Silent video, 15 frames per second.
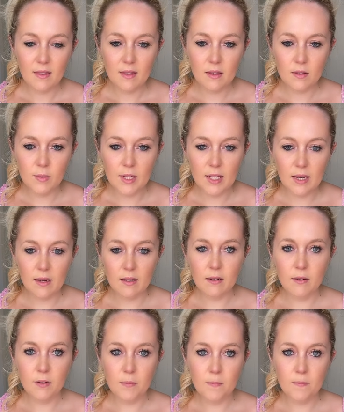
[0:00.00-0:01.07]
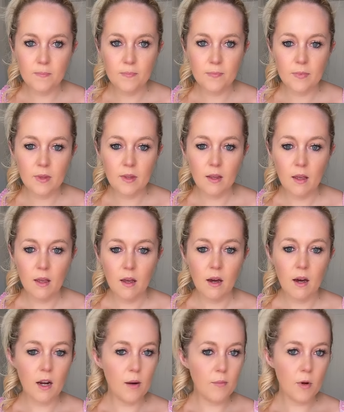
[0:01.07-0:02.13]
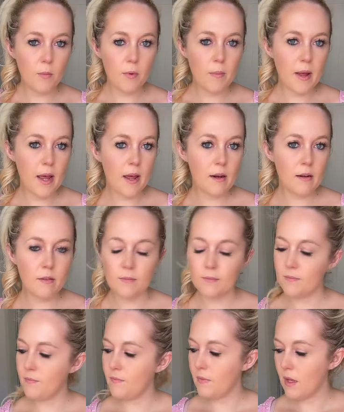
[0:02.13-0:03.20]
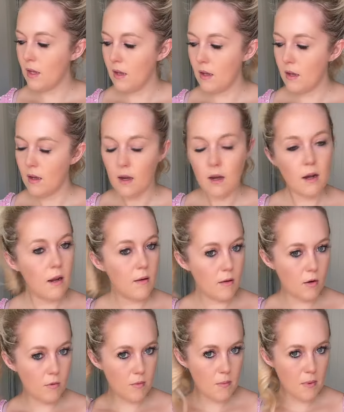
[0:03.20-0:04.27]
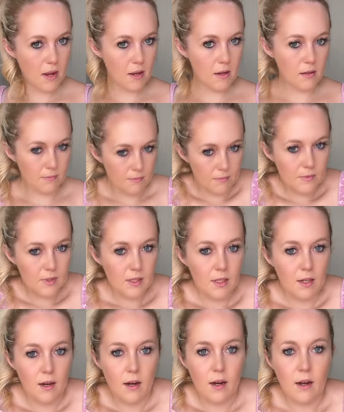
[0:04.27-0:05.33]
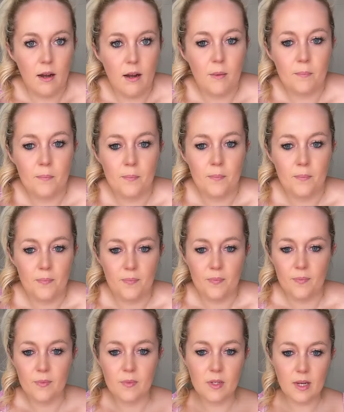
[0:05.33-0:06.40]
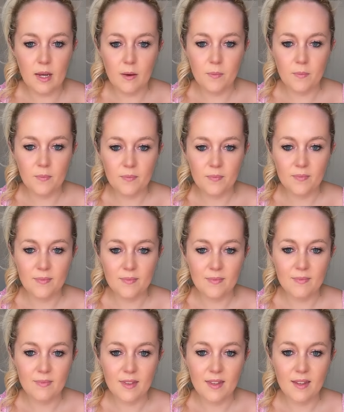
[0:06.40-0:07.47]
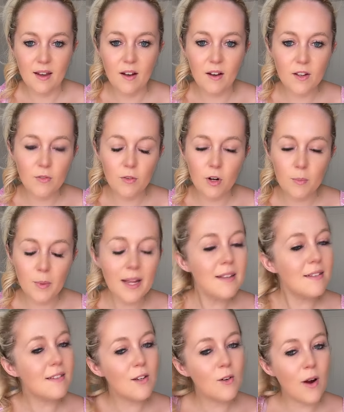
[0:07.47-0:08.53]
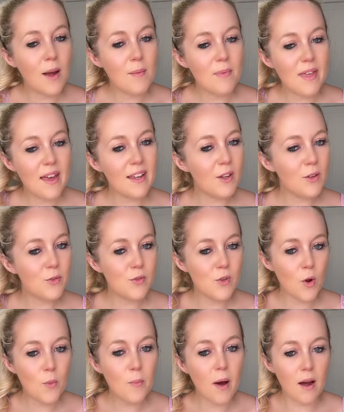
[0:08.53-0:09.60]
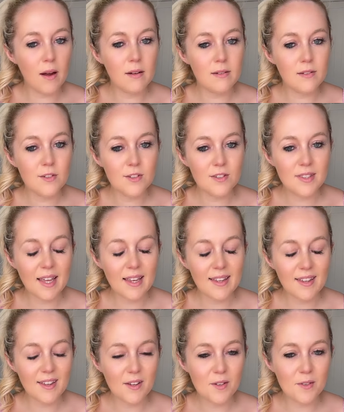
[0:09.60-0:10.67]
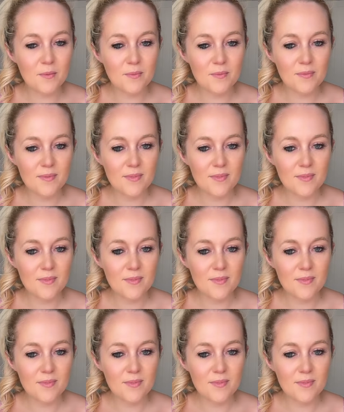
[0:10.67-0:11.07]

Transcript: this weekend. And I'm not prepared. I'm not prepared. Yeah. Oh, you followed my Instagram. Thank you so much. Thank you.